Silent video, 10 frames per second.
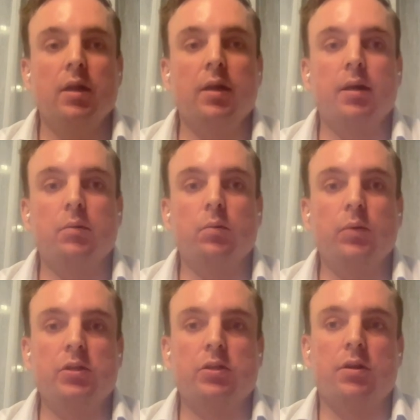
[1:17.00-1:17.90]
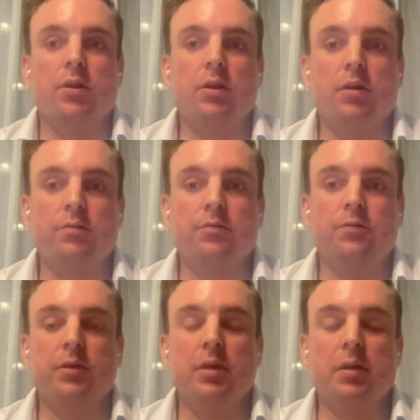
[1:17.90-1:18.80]
Uh, we started
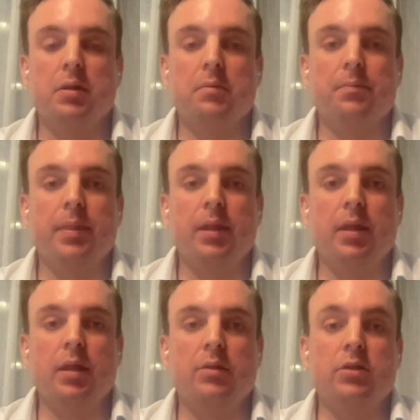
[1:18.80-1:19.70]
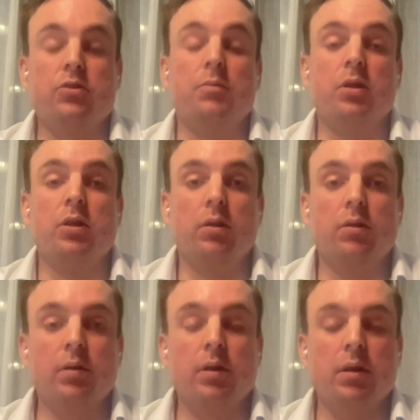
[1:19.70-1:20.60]
off um,
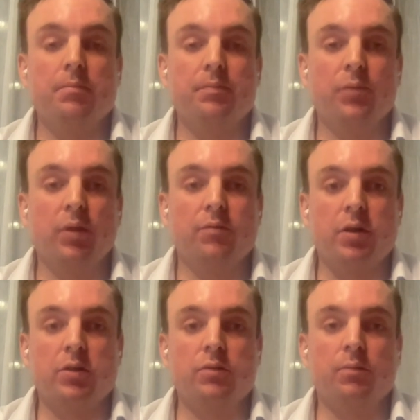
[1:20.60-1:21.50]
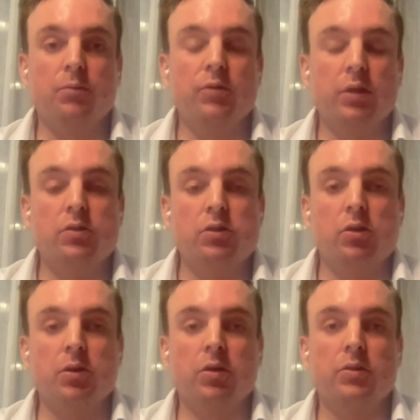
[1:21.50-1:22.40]
distributing um, fast moving
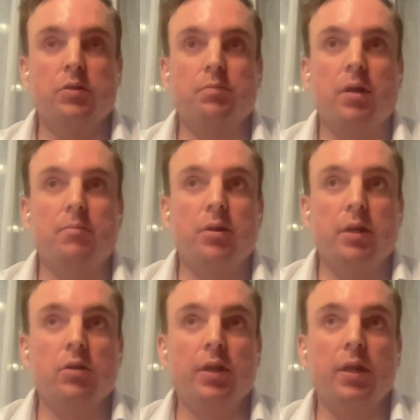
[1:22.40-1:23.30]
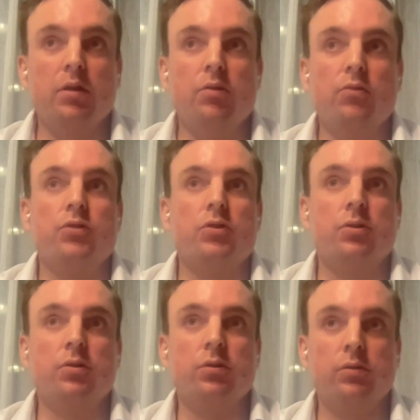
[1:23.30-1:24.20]
consumer goods, primarily looking at
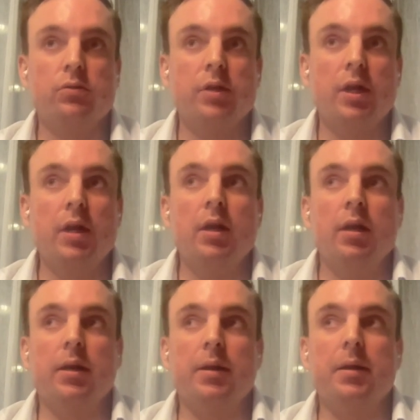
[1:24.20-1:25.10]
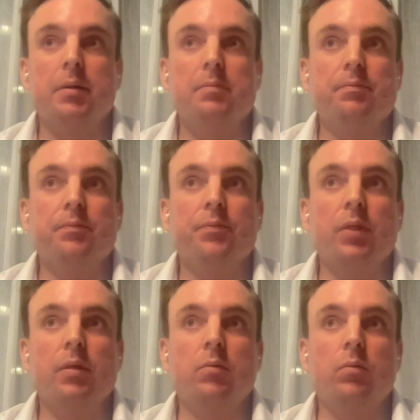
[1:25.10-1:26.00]
nutraceuticals. Um,
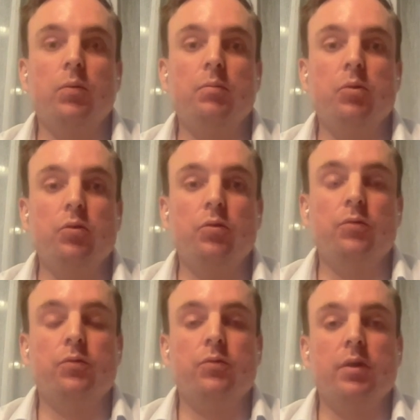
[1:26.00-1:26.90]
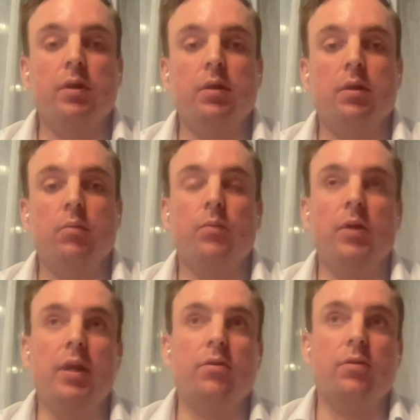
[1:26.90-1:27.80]
we moved uh,
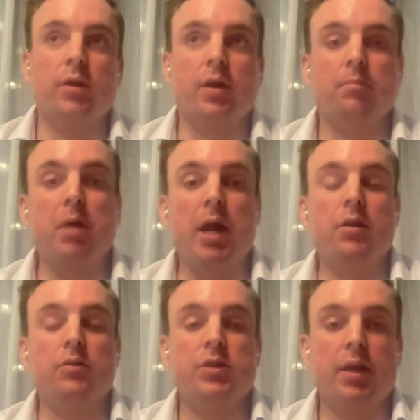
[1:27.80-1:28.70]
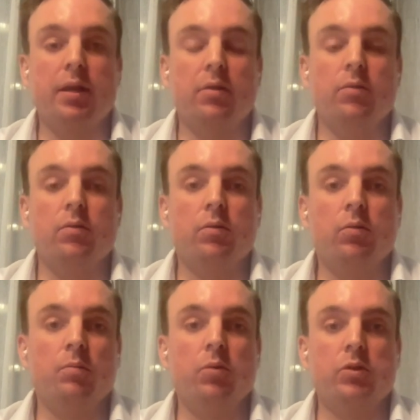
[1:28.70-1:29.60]
into kind of biotech or,
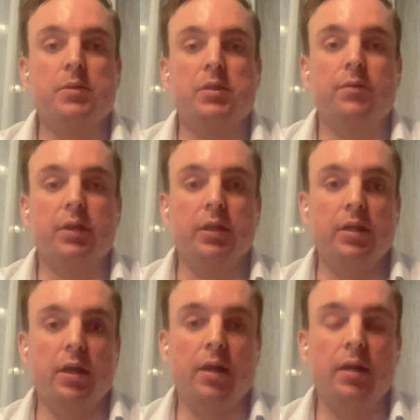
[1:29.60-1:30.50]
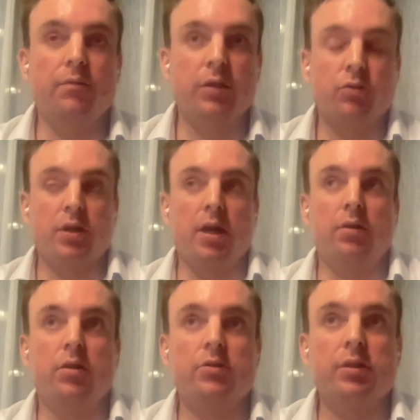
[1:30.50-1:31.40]
or more specifically di- in vitro
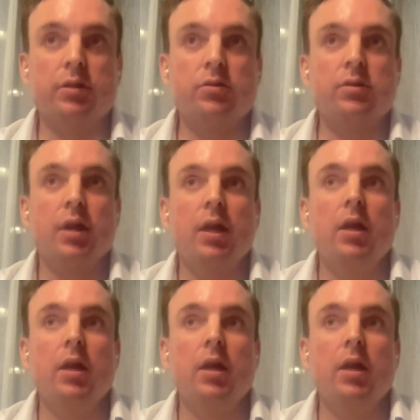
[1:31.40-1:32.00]
diagnostics